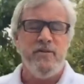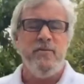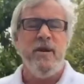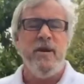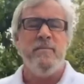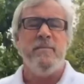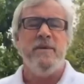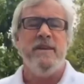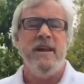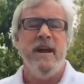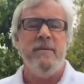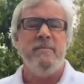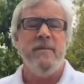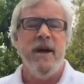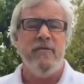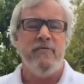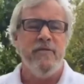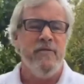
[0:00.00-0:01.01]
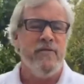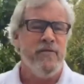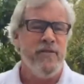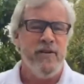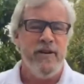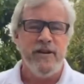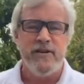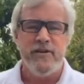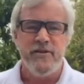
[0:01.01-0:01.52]
a weapon, I'm not
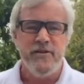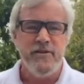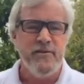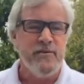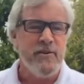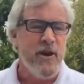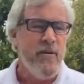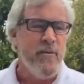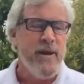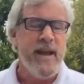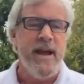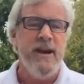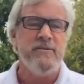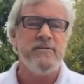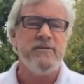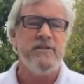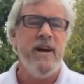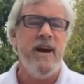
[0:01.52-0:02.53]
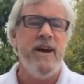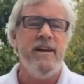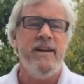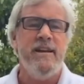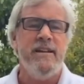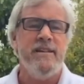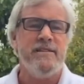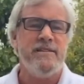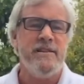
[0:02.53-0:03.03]
referring to you going outside
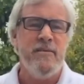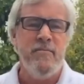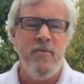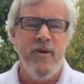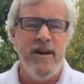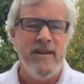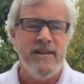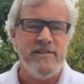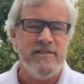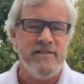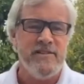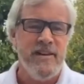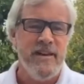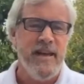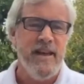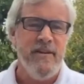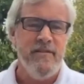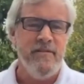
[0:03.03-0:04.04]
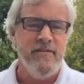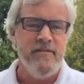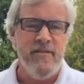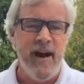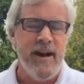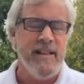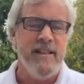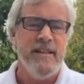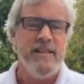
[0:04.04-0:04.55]
and in some ways singing
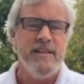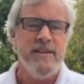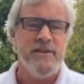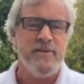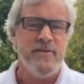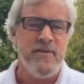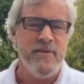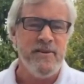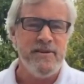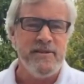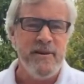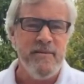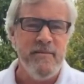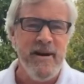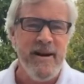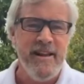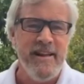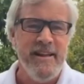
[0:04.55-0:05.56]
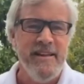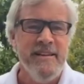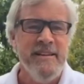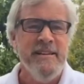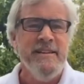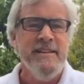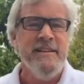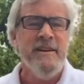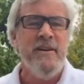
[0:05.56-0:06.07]
violently towards somebody
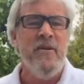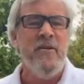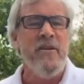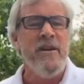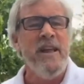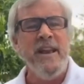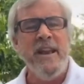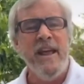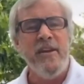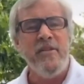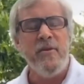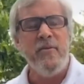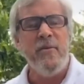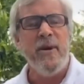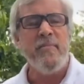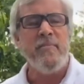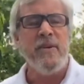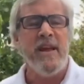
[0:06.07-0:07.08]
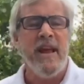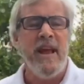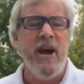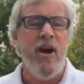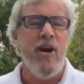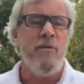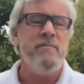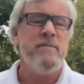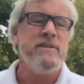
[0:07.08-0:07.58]
or in any other way bringing
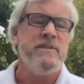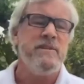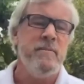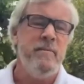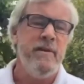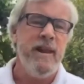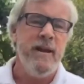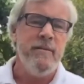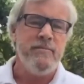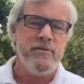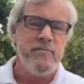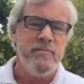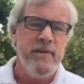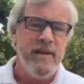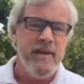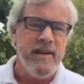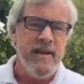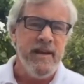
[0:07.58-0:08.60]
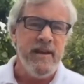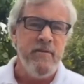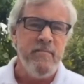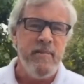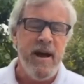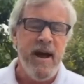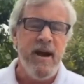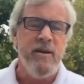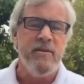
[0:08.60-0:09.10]
harm to somebody. I'm speaking
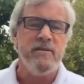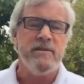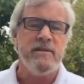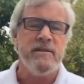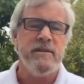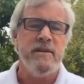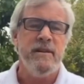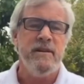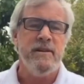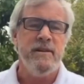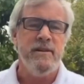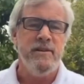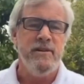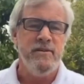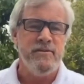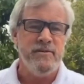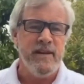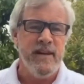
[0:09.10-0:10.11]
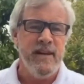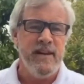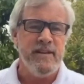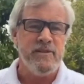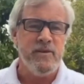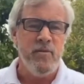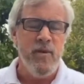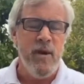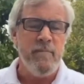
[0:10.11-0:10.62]
about using it
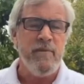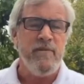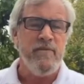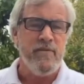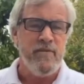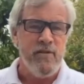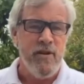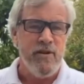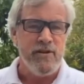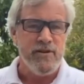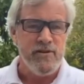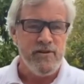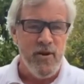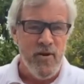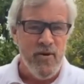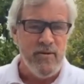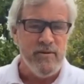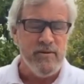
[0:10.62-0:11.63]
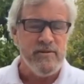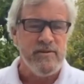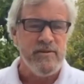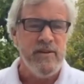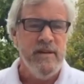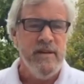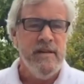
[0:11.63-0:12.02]
as a weapon for our souls.